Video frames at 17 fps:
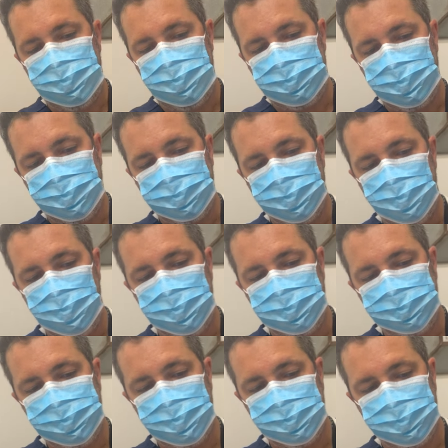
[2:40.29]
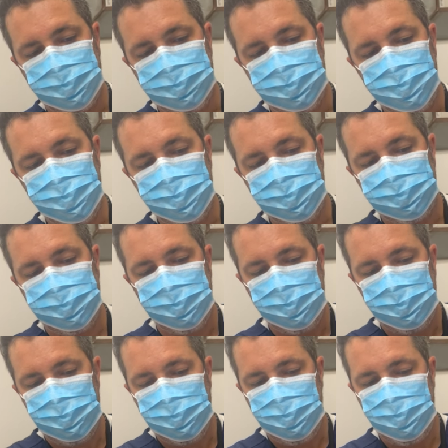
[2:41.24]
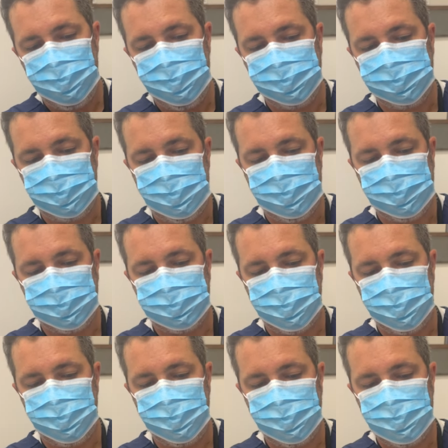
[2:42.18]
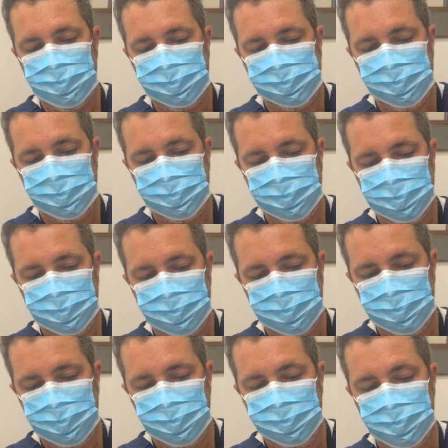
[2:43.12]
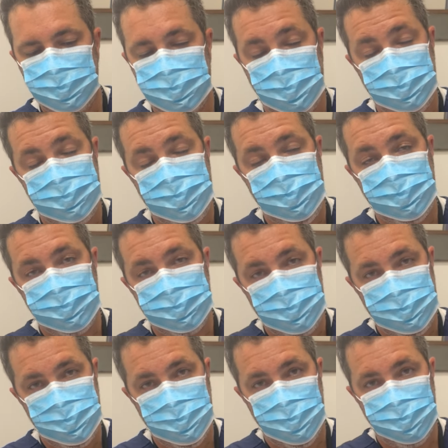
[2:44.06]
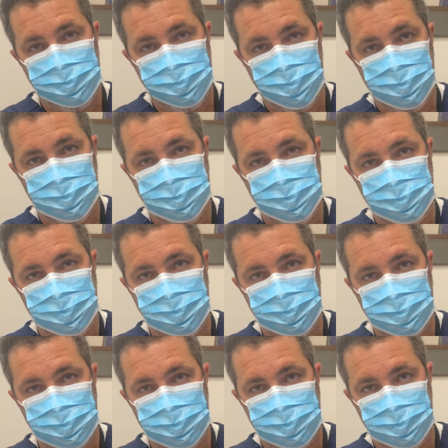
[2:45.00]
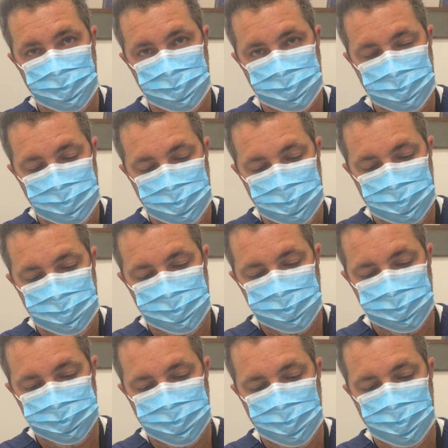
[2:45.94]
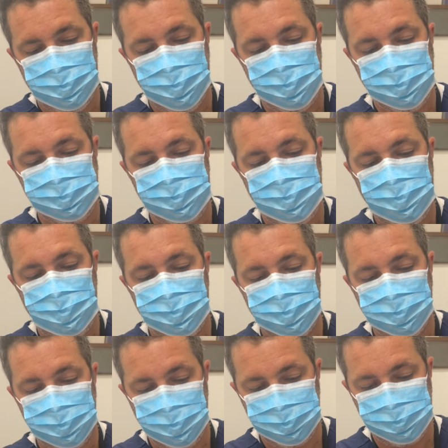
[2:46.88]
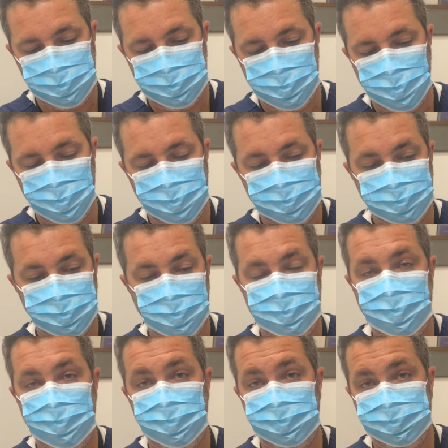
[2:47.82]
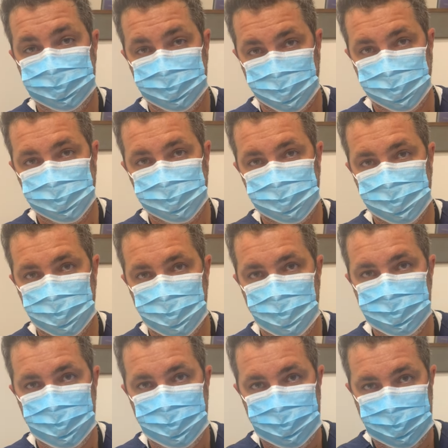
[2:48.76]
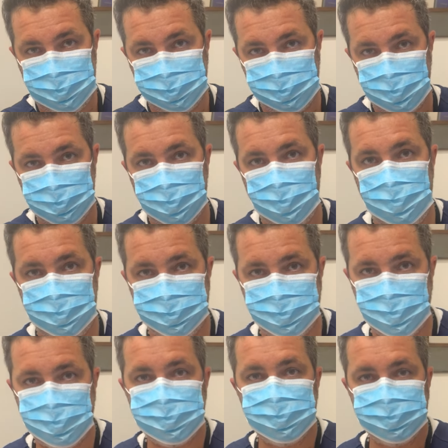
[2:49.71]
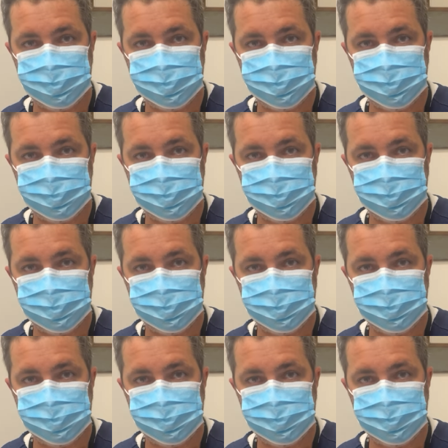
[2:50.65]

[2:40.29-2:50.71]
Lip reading: a number 12 to remove this extra thickness here, which I may or may not want at the end, but I want to see how her lip support is without it first. I might add some after.